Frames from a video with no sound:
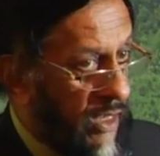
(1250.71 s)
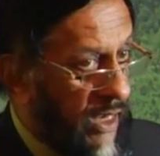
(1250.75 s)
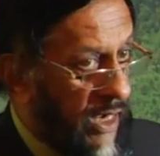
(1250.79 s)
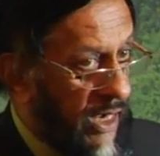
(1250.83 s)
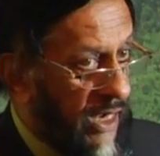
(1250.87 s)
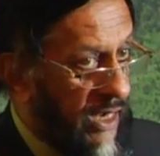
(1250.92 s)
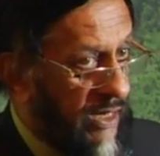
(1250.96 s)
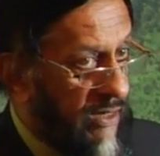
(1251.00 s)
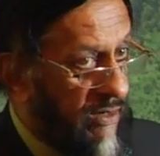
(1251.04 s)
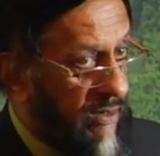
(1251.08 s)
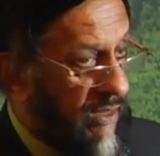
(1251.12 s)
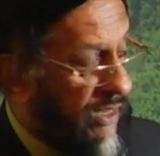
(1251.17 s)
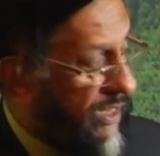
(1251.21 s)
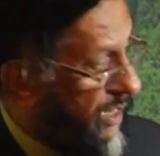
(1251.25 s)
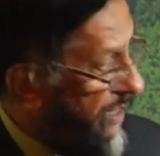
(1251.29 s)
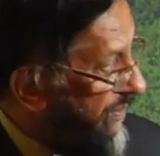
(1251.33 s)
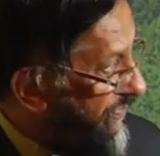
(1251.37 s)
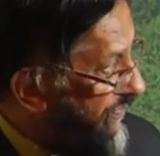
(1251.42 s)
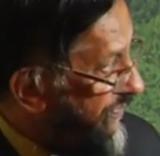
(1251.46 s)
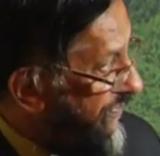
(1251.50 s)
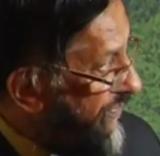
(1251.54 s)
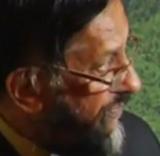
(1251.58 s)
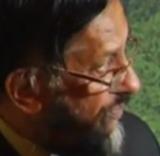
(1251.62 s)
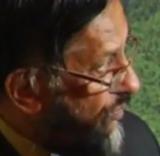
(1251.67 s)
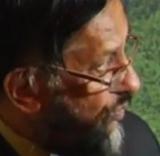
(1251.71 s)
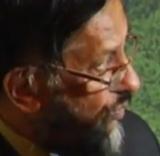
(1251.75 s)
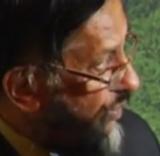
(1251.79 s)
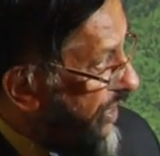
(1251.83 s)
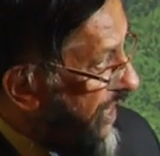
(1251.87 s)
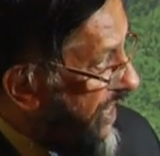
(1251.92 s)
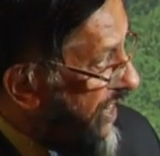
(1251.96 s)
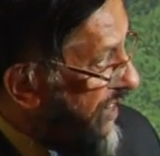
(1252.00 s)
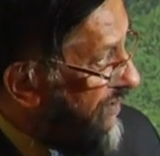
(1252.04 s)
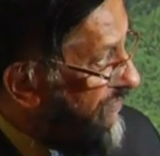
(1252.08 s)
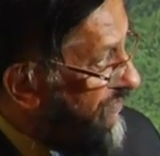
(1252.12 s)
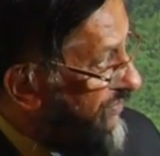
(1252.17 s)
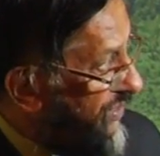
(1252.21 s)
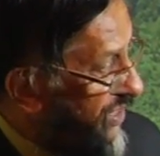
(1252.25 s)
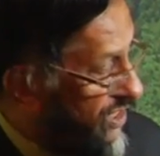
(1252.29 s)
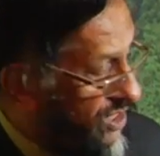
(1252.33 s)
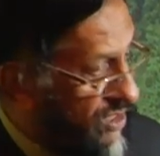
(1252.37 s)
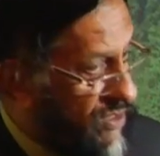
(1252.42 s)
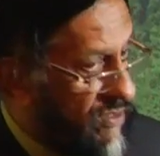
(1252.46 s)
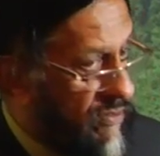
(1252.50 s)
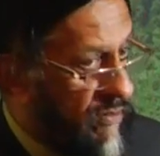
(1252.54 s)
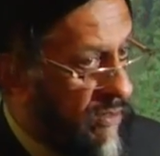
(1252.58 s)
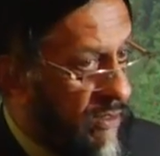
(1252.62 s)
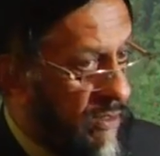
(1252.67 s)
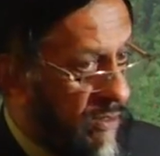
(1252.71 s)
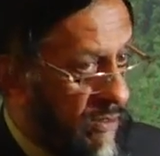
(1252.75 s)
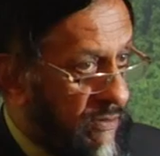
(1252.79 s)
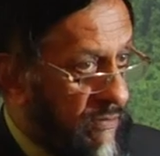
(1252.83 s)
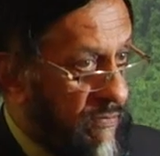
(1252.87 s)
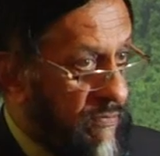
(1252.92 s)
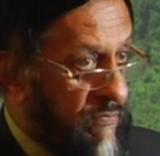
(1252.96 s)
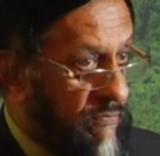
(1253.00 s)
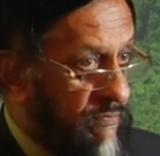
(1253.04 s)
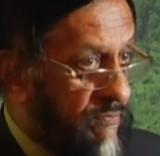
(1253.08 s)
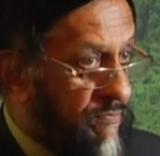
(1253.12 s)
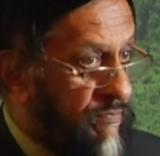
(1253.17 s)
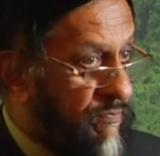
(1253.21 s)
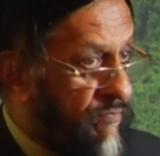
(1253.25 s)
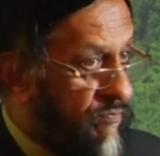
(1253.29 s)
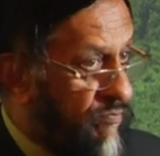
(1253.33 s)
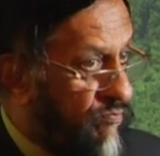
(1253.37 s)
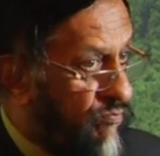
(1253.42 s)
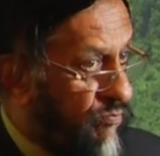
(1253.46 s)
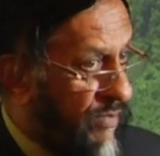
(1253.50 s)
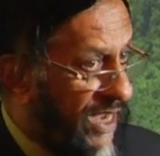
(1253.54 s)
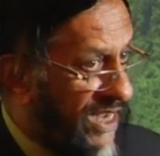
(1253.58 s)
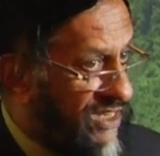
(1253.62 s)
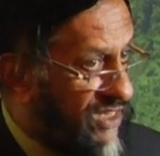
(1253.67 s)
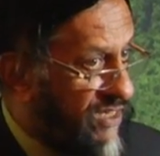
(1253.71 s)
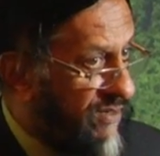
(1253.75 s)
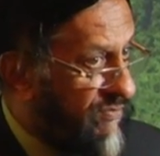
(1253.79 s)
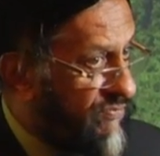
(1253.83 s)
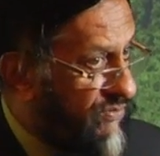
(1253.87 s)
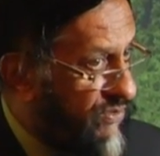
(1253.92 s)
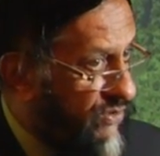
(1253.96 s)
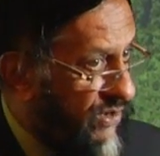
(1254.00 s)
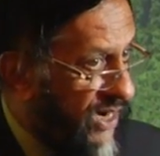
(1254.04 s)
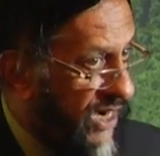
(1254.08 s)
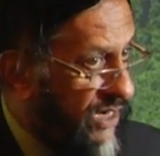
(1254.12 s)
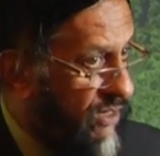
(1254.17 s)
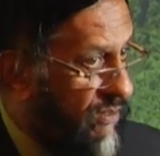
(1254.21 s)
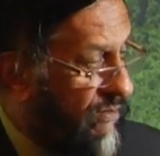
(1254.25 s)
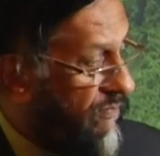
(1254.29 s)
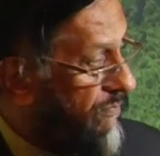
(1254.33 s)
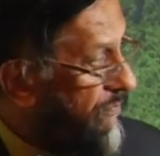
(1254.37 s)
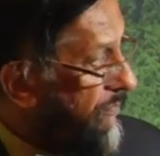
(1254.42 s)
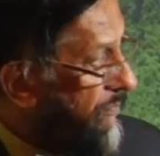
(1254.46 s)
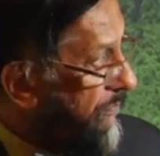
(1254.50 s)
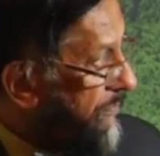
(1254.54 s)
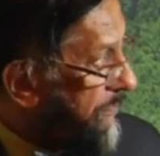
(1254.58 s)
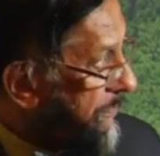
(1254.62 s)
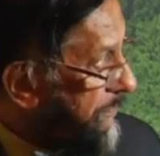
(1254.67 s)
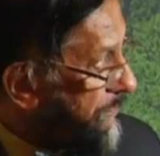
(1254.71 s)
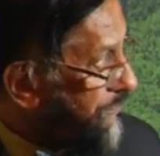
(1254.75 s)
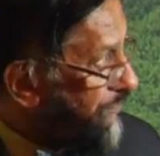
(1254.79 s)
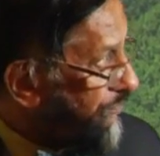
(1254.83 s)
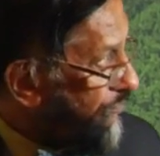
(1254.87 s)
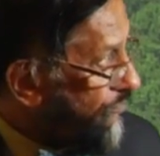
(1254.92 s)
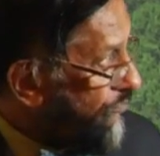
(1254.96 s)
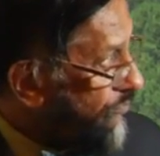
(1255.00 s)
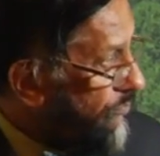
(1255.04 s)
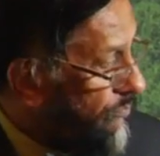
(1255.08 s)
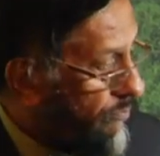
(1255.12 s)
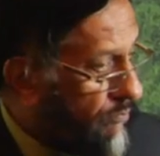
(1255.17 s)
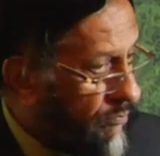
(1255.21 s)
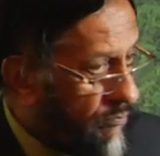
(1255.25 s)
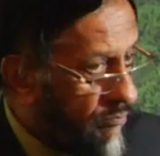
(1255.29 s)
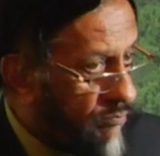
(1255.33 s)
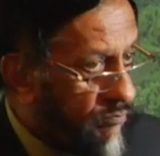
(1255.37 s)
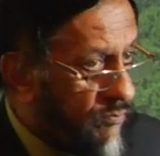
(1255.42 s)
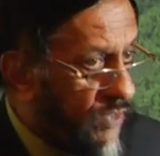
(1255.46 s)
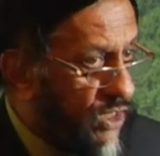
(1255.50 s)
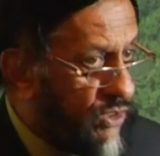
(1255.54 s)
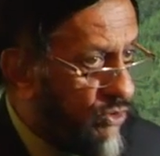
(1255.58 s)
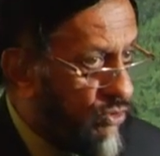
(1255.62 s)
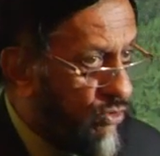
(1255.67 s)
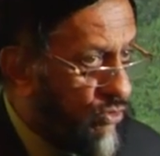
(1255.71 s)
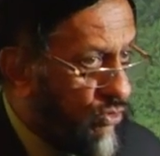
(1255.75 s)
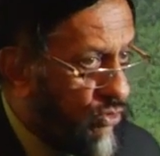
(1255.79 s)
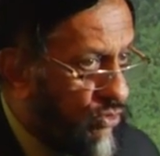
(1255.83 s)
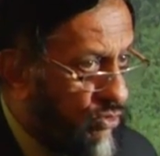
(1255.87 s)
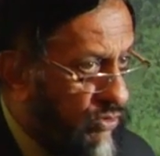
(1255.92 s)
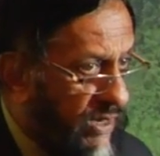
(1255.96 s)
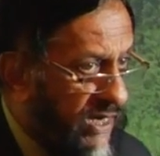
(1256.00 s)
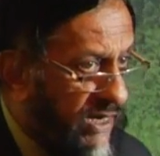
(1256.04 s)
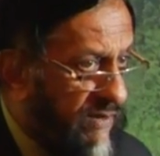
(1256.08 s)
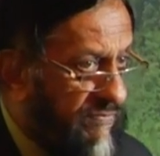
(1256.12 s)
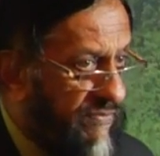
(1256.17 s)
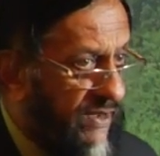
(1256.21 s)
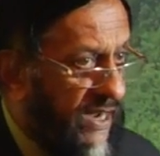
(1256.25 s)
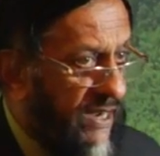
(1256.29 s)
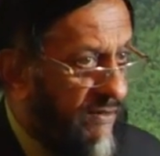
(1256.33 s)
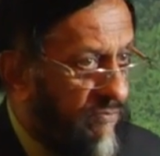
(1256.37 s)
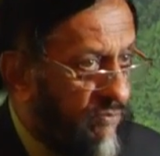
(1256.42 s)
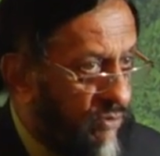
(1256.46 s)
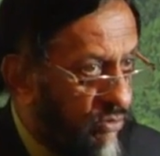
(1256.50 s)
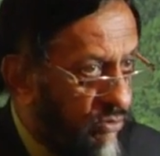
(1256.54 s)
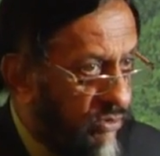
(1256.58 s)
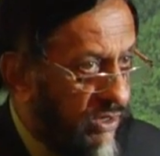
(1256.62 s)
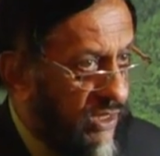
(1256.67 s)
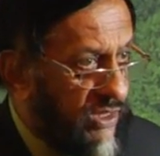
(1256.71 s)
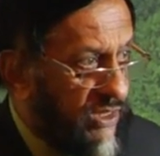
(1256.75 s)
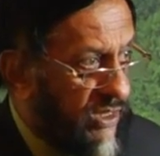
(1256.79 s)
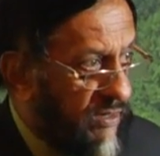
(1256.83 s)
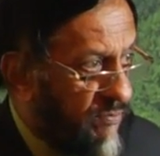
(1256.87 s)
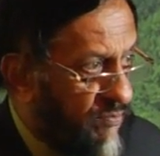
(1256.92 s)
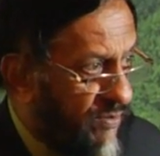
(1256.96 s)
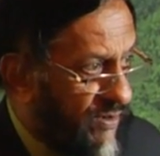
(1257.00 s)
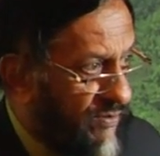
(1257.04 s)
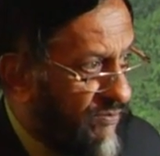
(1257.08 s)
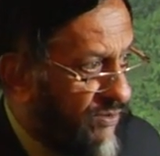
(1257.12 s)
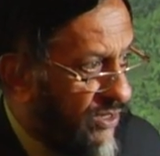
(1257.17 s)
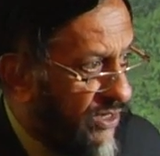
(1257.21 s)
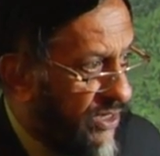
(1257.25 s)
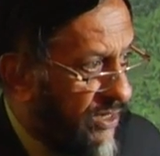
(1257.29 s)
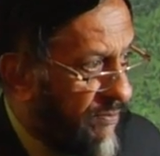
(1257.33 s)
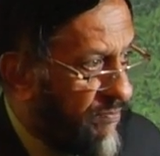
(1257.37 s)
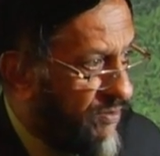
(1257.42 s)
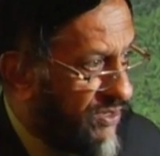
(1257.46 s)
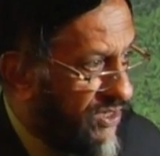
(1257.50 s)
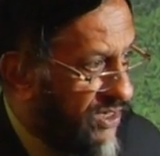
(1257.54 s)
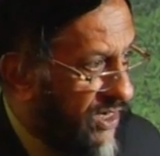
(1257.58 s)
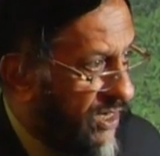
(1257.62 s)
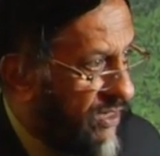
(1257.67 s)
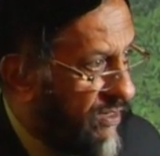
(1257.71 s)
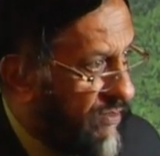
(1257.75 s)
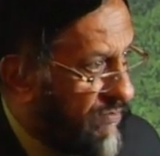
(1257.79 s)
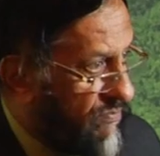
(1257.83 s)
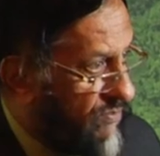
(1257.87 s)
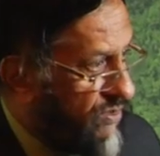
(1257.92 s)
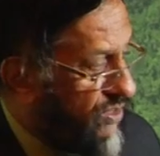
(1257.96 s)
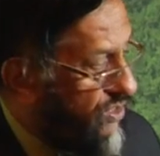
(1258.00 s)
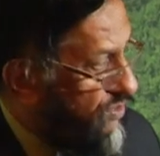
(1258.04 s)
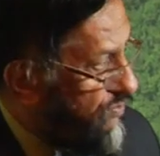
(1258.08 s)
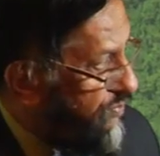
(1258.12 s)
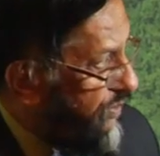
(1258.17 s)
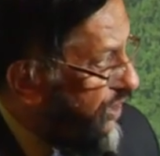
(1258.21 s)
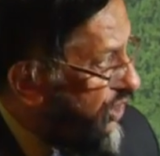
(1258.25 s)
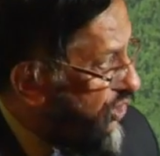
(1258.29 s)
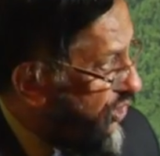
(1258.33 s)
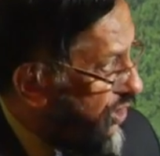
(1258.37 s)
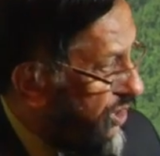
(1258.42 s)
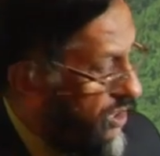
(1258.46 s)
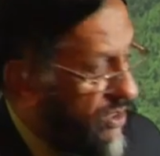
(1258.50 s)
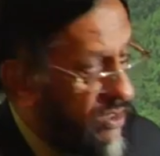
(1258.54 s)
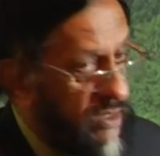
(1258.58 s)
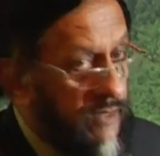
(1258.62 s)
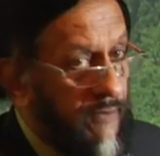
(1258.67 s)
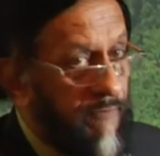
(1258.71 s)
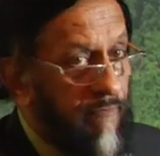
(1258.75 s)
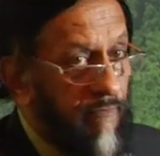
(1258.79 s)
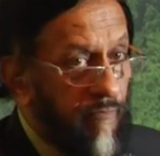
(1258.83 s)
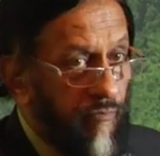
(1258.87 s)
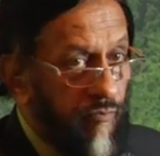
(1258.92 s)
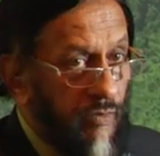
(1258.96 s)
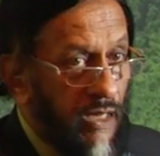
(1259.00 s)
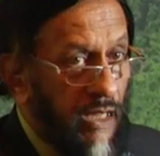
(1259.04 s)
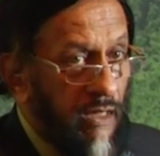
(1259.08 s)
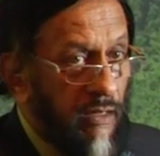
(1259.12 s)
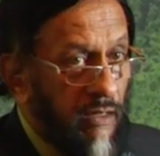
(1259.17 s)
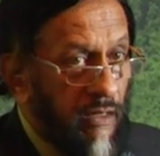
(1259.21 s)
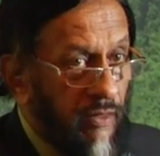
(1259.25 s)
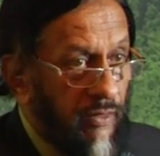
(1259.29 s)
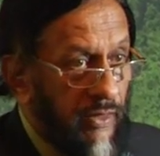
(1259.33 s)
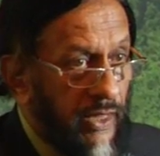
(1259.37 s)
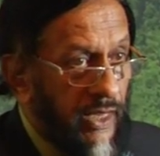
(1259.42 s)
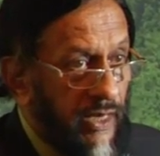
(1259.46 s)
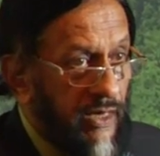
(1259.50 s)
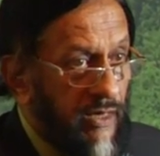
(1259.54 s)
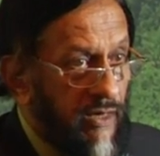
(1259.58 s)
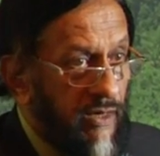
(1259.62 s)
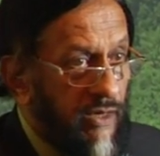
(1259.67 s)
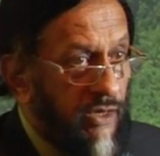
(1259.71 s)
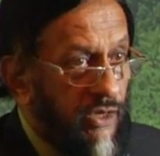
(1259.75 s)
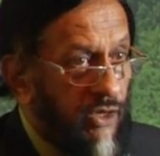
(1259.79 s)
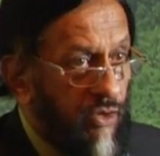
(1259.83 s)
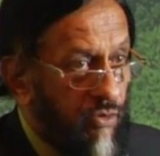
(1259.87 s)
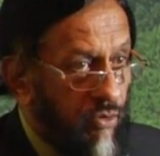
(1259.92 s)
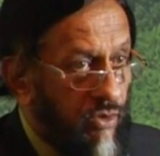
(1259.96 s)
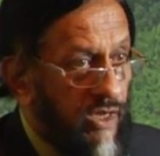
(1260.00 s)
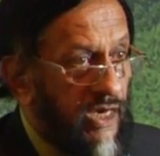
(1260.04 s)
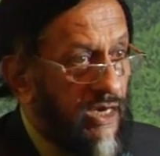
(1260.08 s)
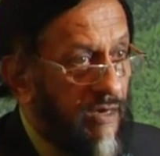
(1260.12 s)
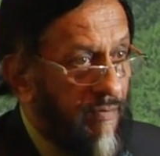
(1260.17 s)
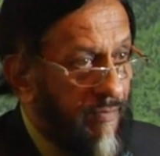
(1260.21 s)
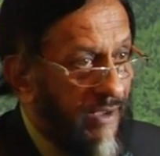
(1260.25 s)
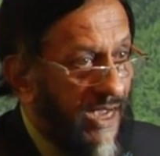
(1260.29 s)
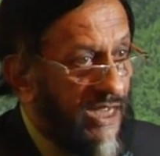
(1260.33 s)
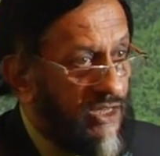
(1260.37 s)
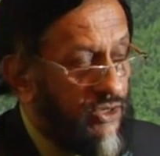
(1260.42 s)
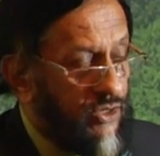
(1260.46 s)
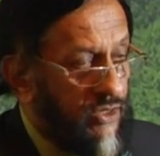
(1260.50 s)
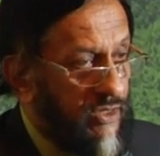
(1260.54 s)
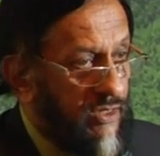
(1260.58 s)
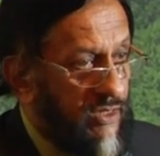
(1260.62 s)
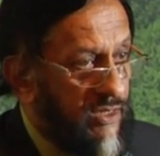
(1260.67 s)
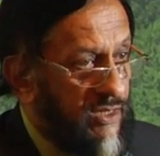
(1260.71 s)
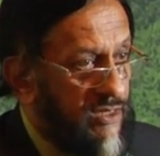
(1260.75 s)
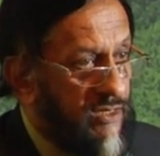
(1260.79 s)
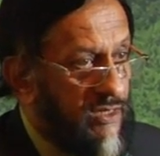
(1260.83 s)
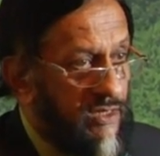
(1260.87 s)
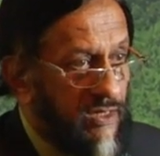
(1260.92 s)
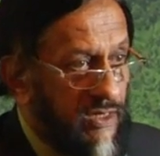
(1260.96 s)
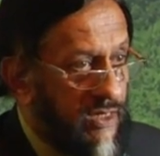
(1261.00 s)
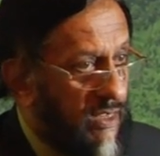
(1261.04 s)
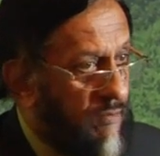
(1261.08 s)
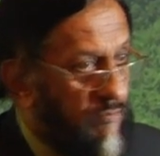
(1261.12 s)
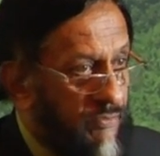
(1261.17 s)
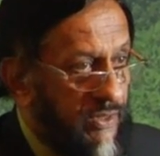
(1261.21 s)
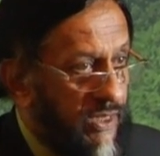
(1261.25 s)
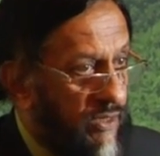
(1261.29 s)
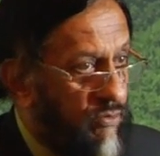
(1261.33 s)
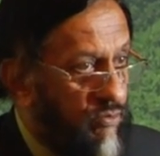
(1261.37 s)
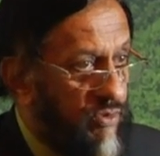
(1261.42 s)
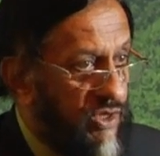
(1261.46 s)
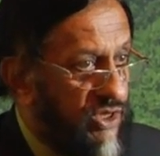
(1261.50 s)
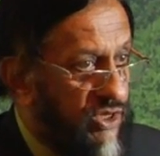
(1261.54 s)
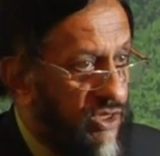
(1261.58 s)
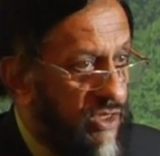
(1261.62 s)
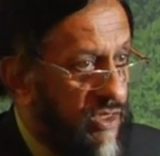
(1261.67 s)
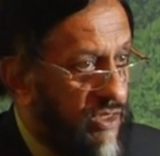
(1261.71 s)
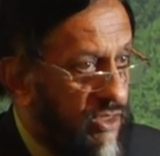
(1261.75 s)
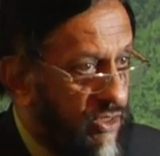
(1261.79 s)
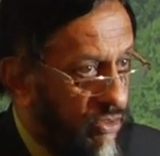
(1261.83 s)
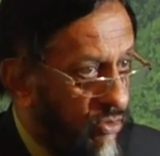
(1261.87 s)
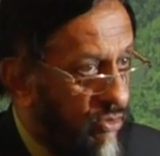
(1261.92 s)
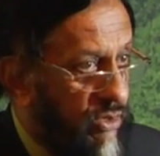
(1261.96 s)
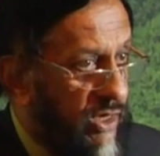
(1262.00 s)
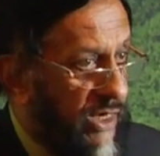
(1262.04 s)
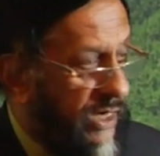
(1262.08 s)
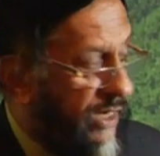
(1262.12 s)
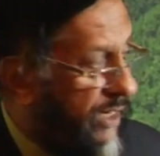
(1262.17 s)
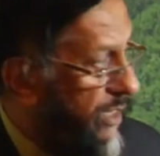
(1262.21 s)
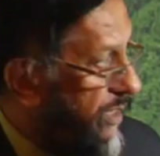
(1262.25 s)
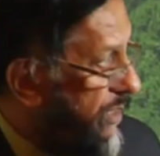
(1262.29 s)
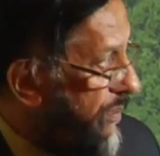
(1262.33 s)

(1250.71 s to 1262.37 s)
And if we have this massive threat to 25 to 30% of the species, then you can imagine this is something which is totally